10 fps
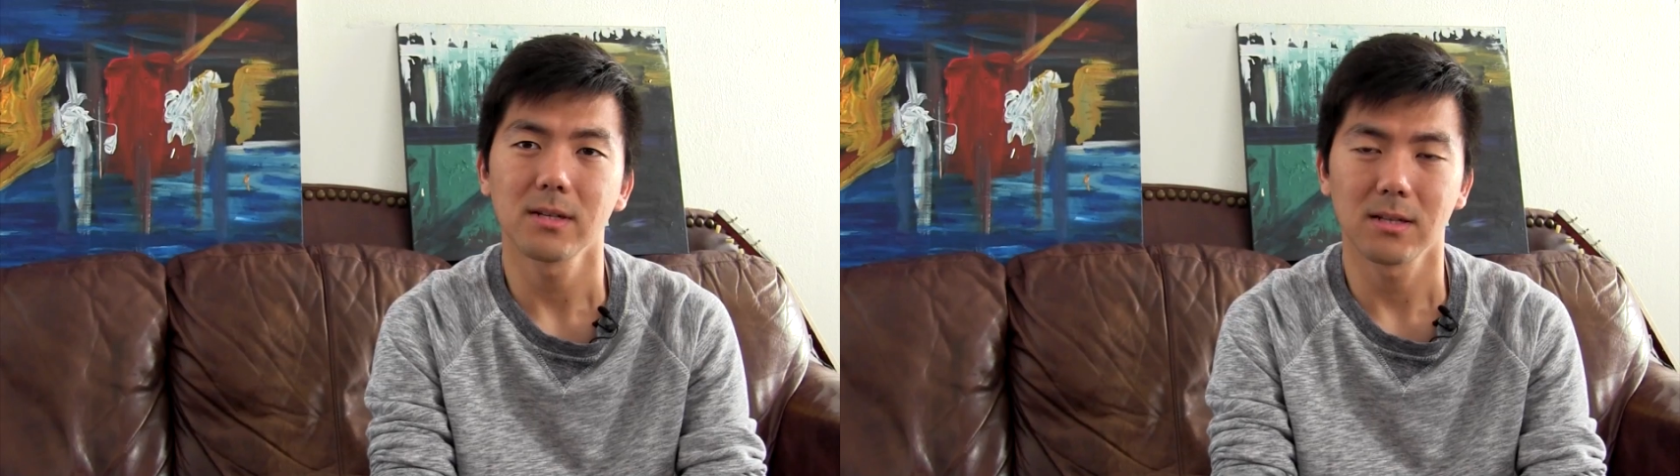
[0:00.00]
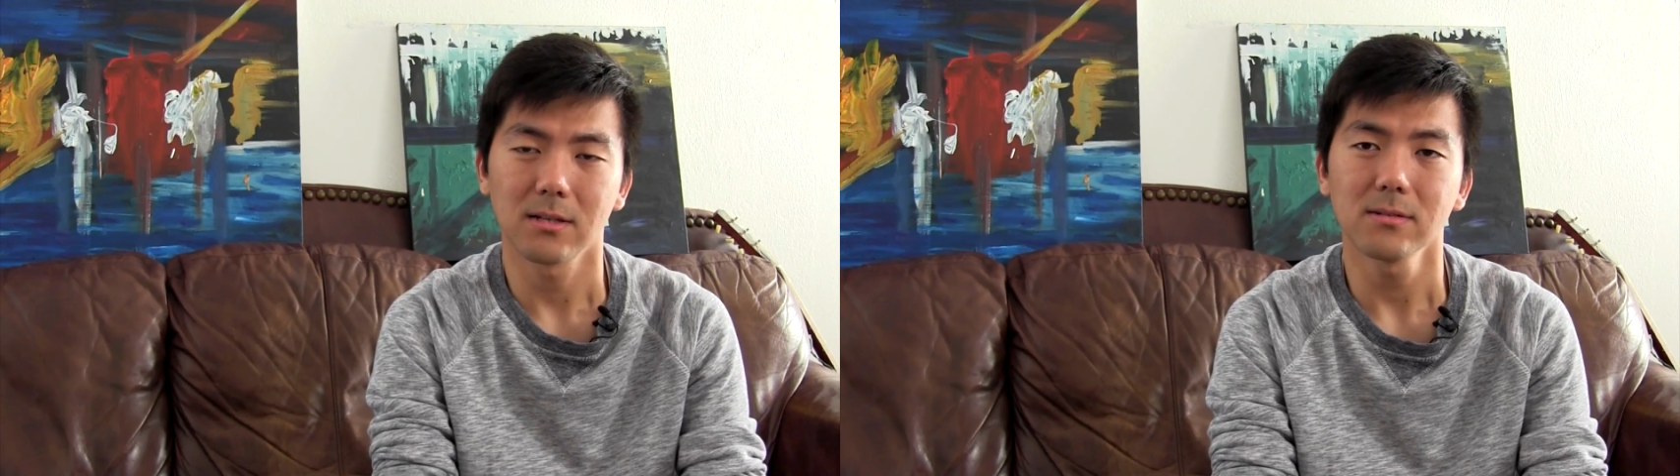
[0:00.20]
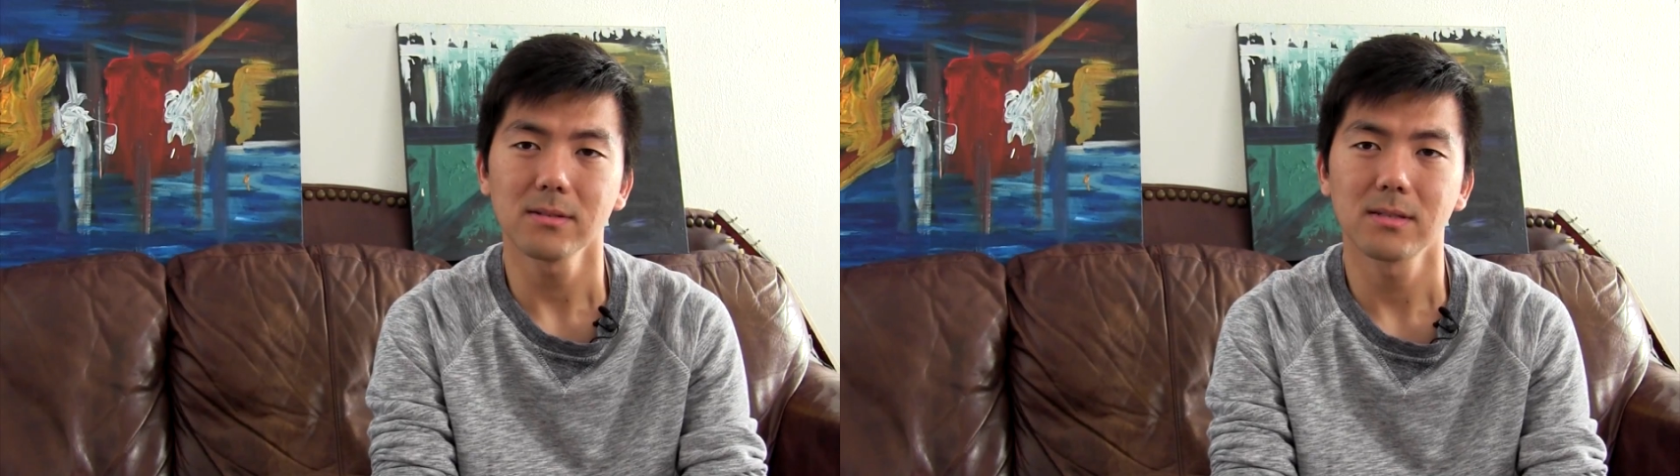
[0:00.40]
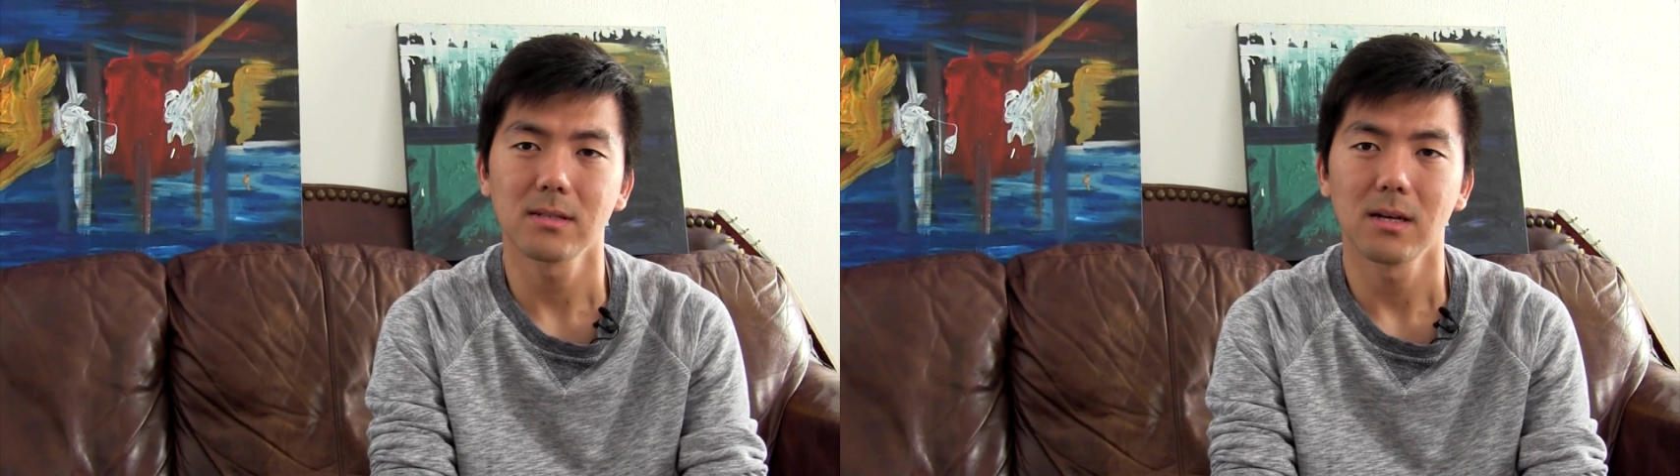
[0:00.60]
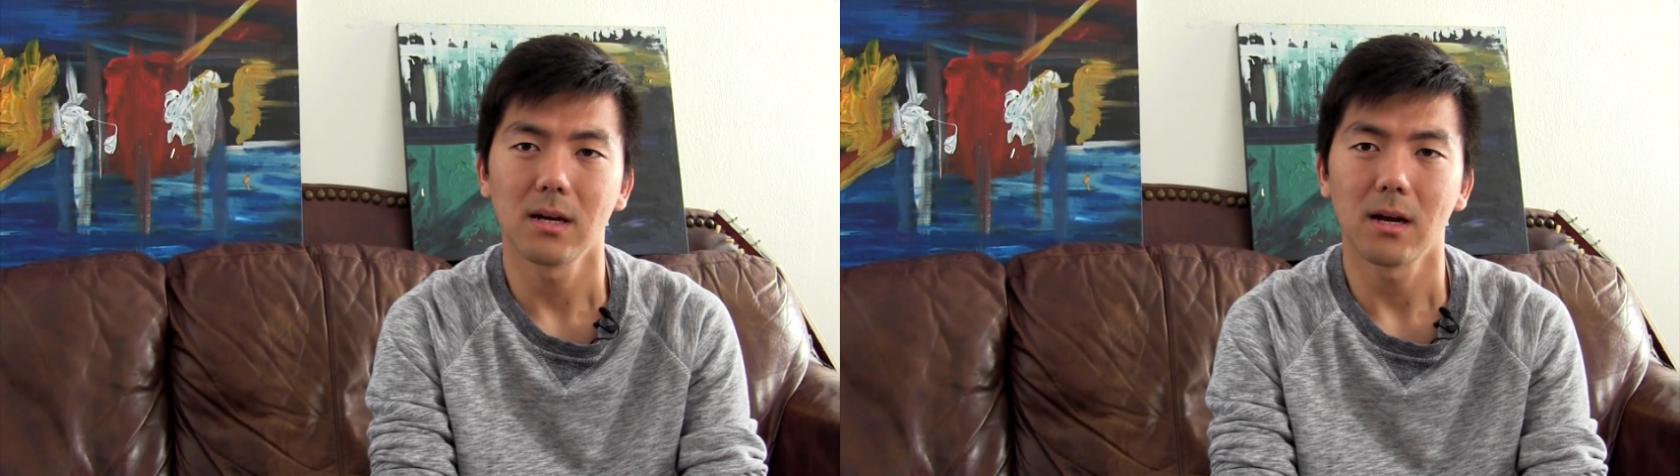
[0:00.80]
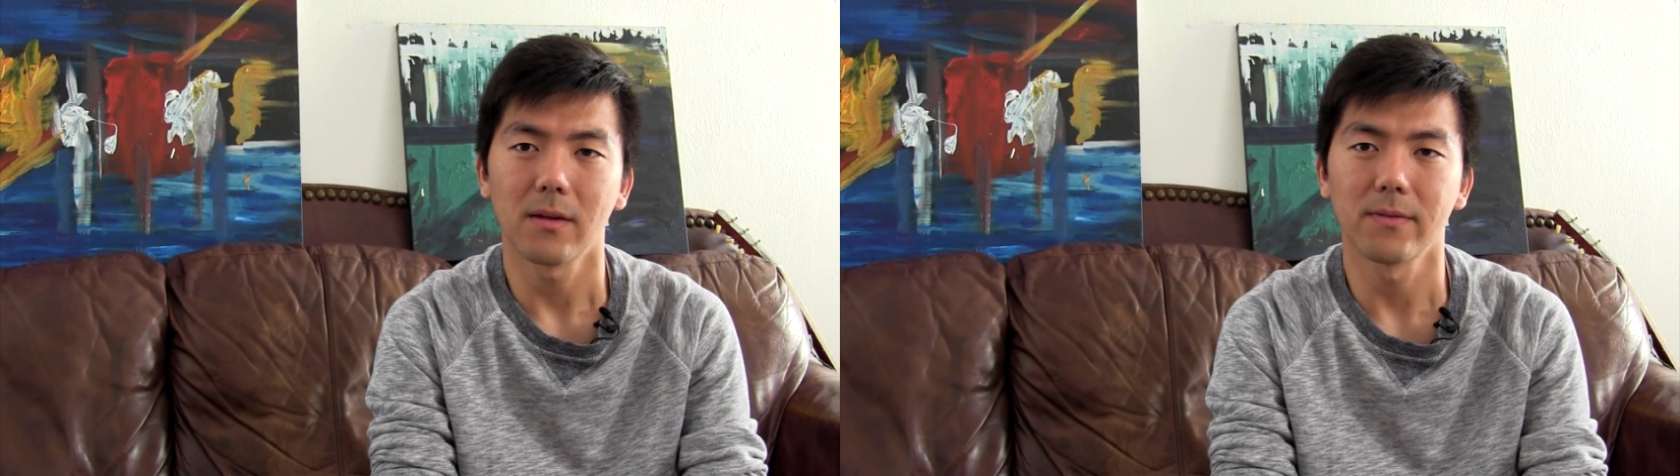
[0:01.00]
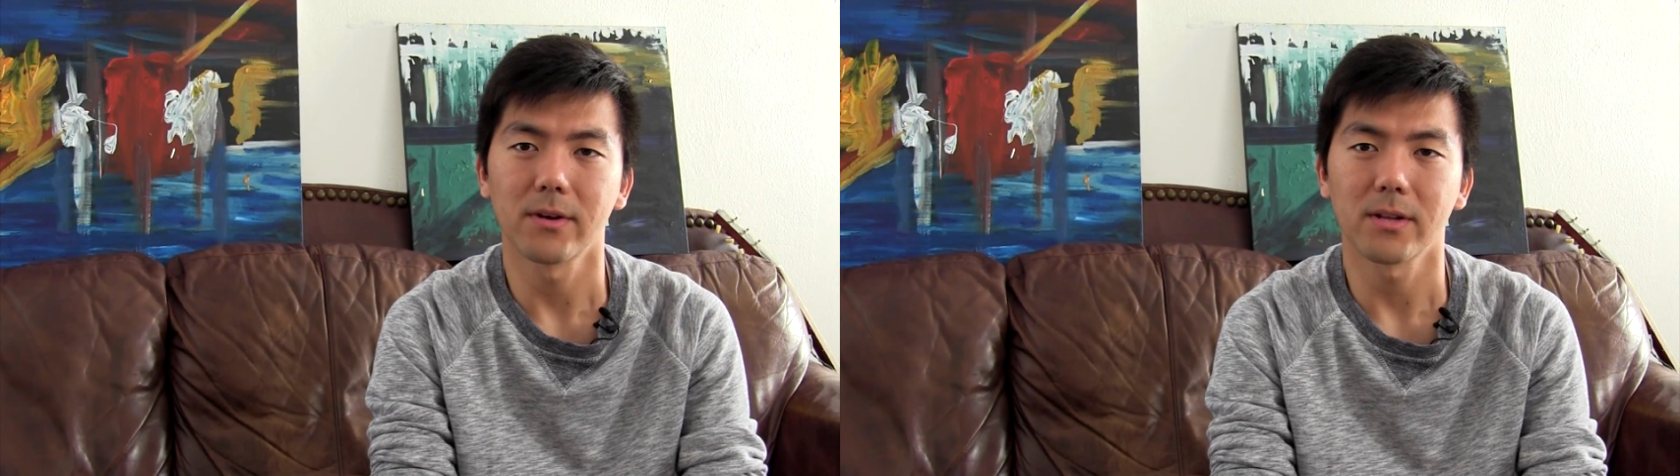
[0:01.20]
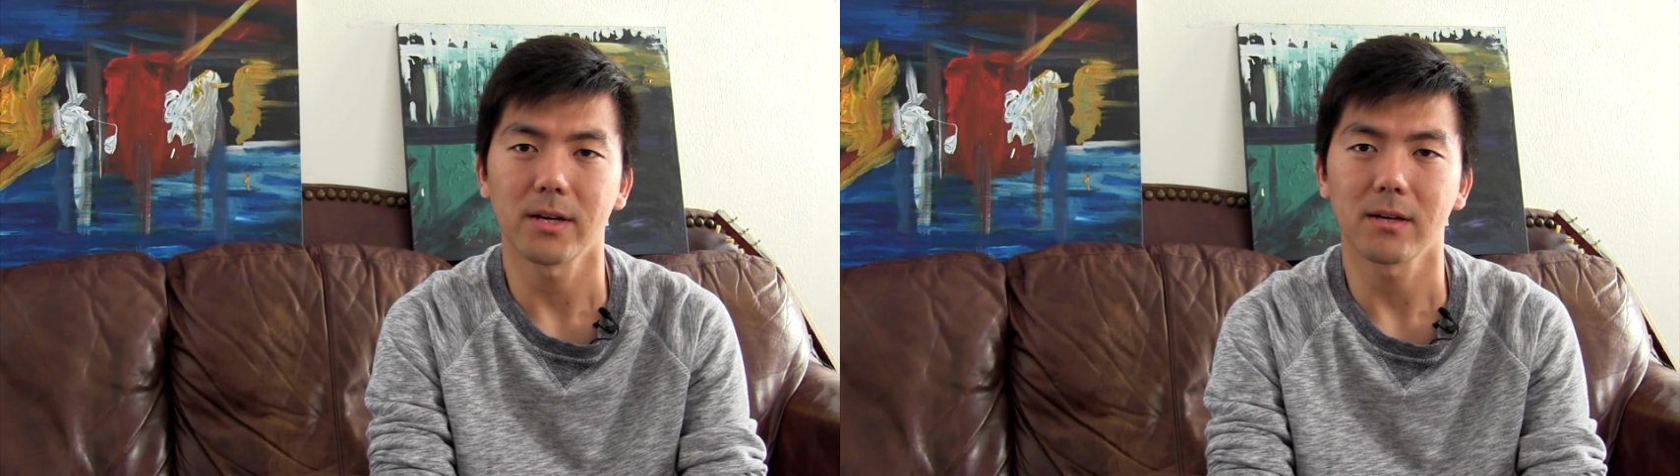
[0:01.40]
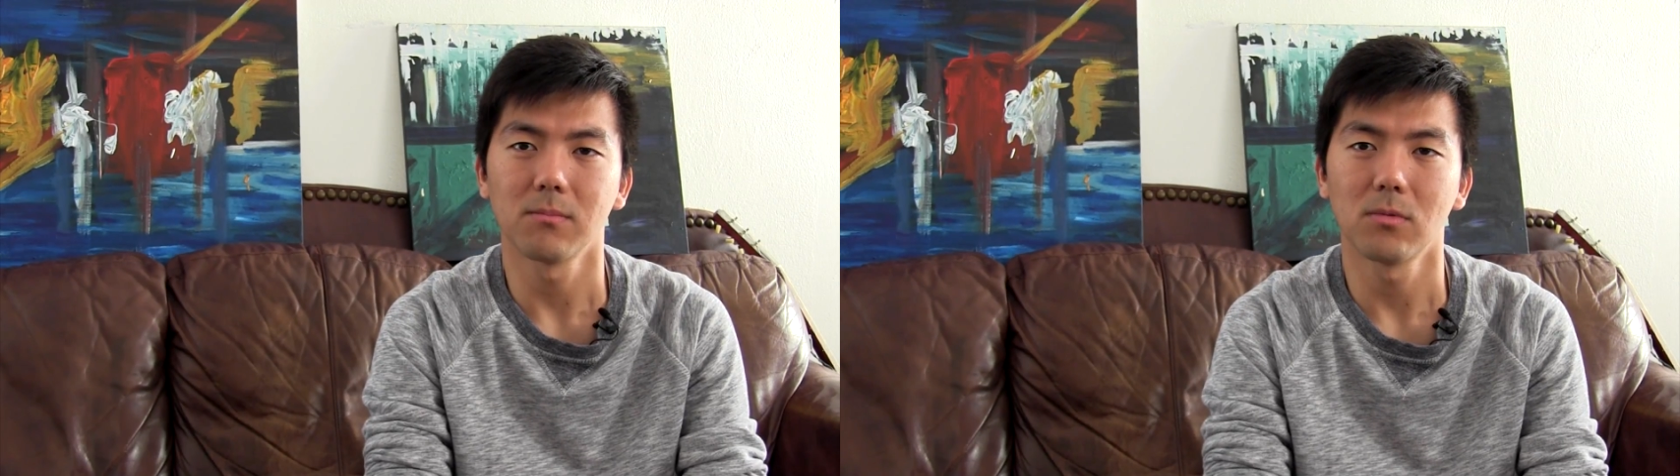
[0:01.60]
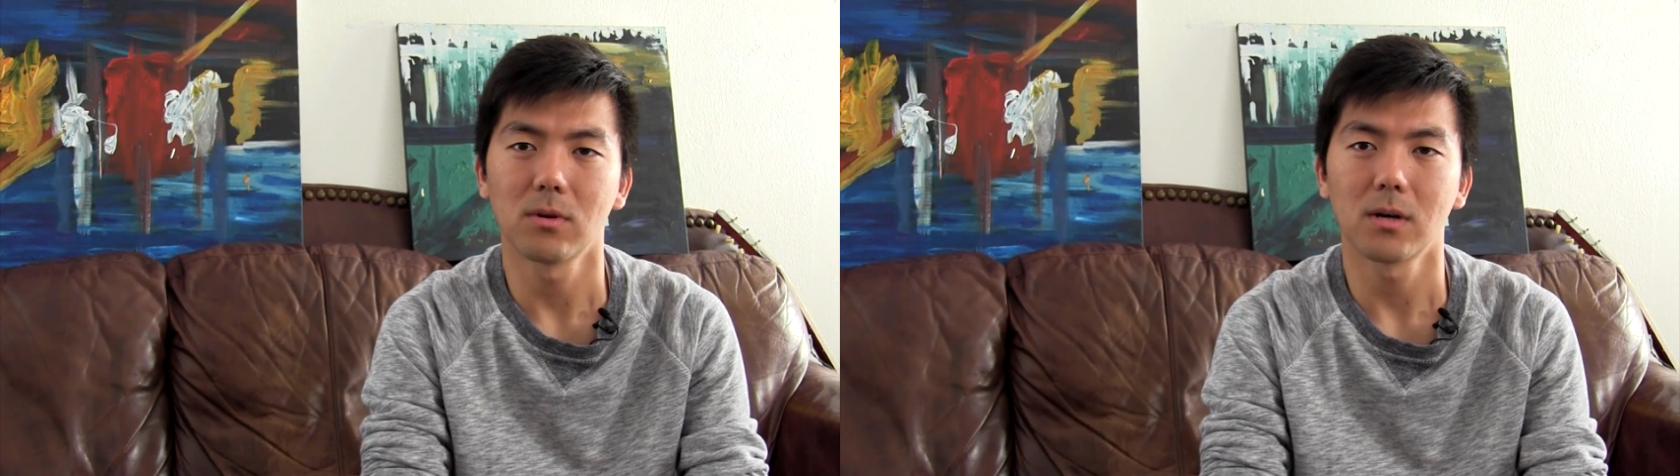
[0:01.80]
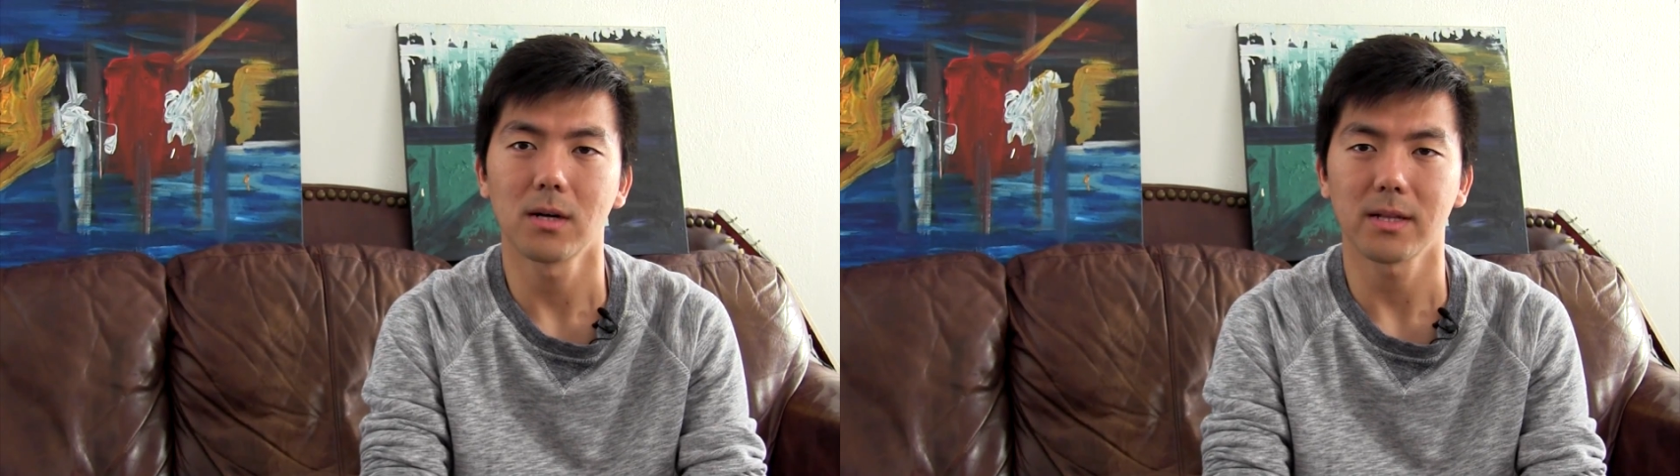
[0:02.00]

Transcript: close. They're like more